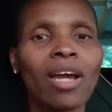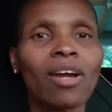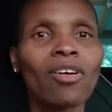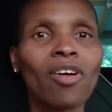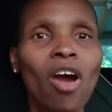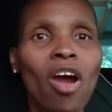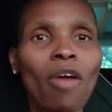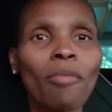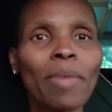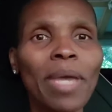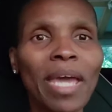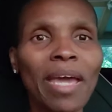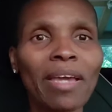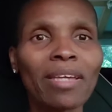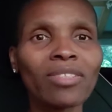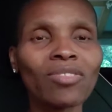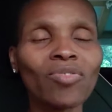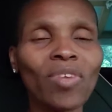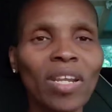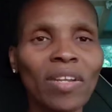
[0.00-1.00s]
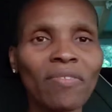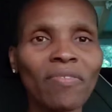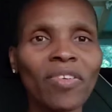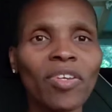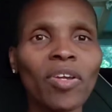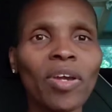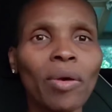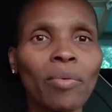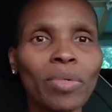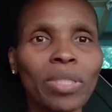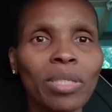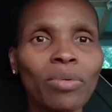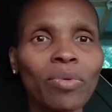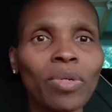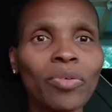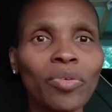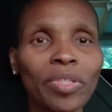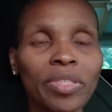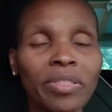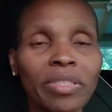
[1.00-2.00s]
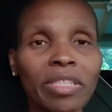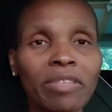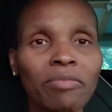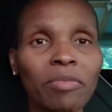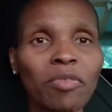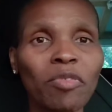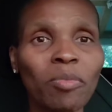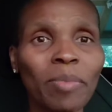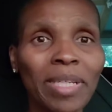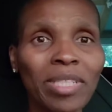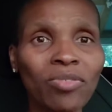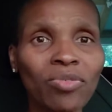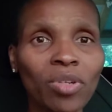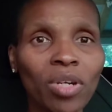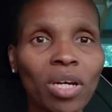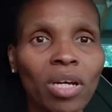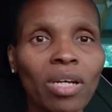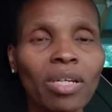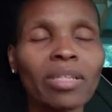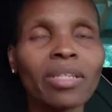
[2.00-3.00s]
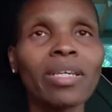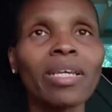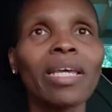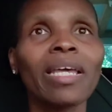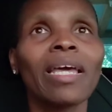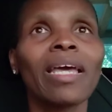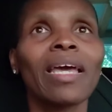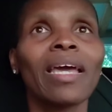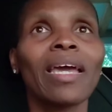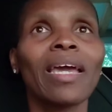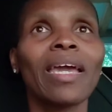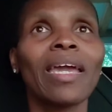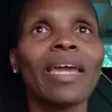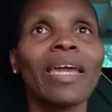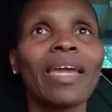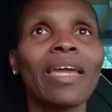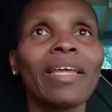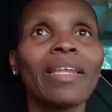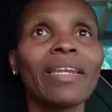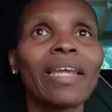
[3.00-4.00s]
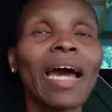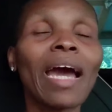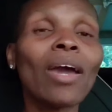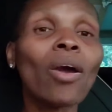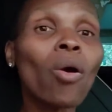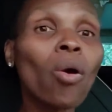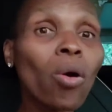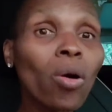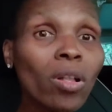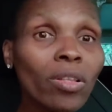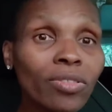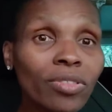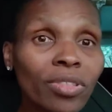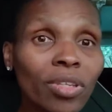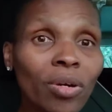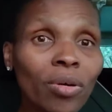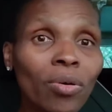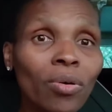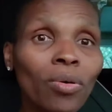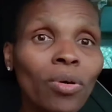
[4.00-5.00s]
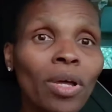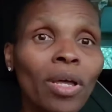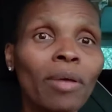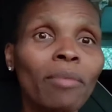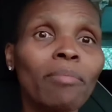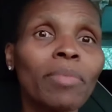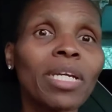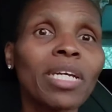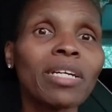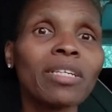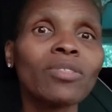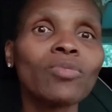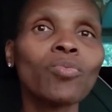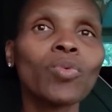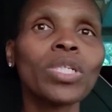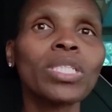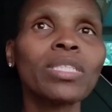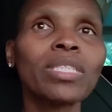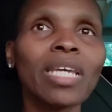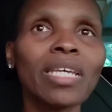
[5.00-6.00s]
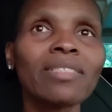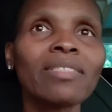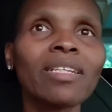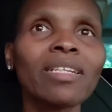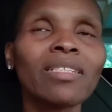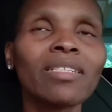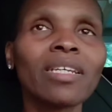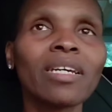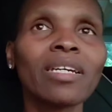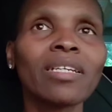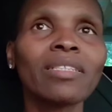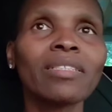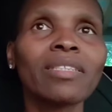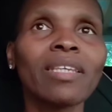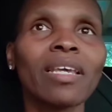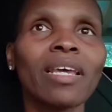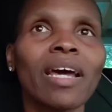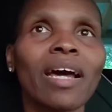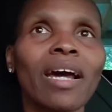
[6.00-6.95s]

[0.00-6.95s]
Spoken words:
CarMax trying to figure out what they were going to give me for my truck. And I also, because what Tesla does,